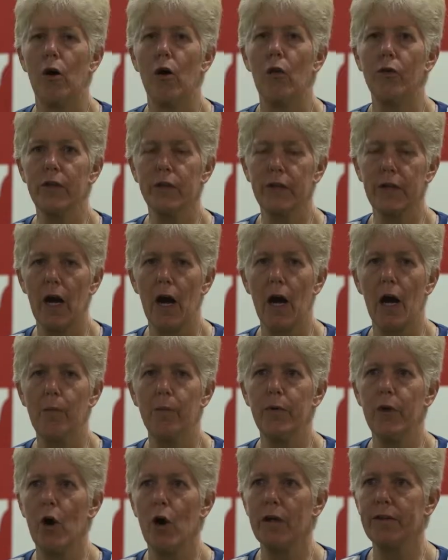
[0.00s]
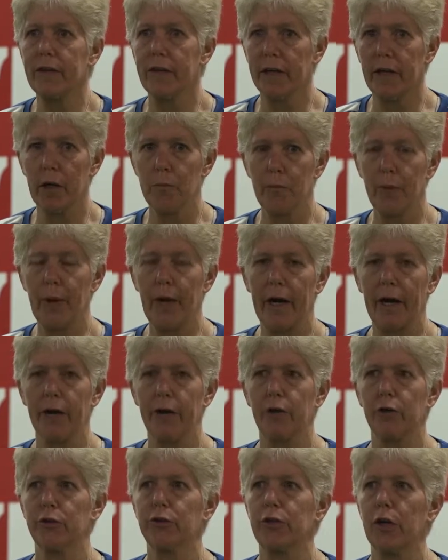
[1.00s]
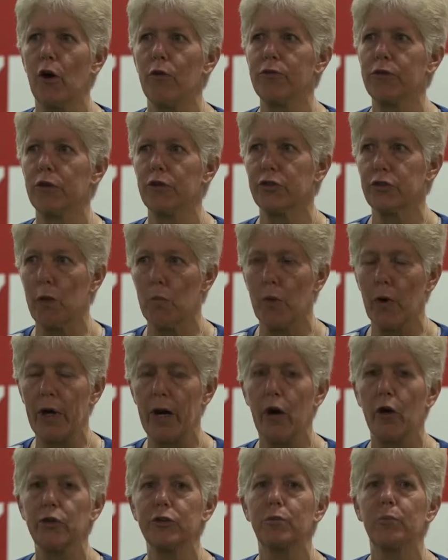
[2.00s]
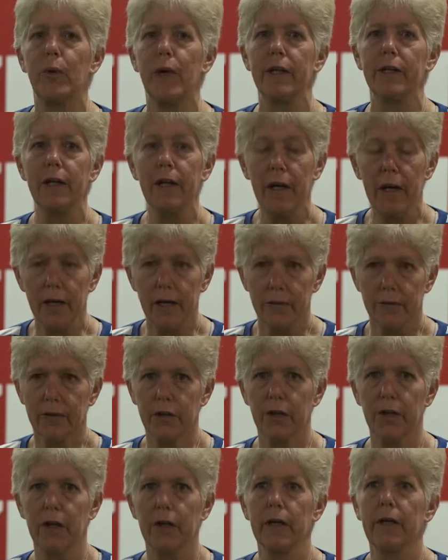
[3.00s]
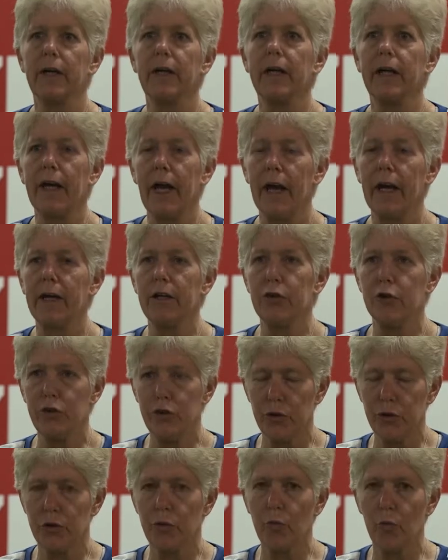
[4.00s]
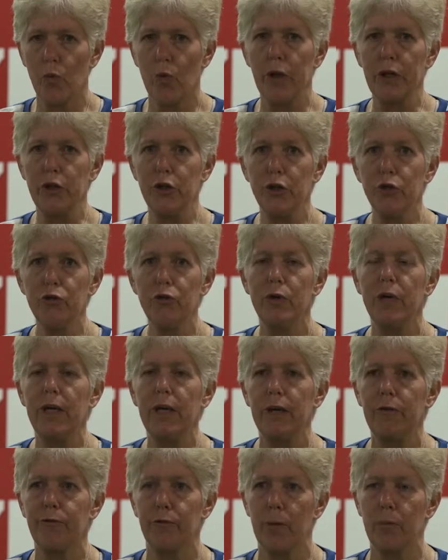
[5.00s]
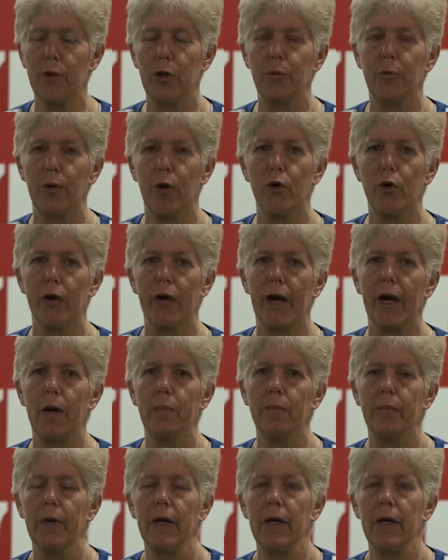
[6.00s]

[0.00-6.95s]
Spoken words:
all the time not to compare yourself to someone else, but to get what you need from the program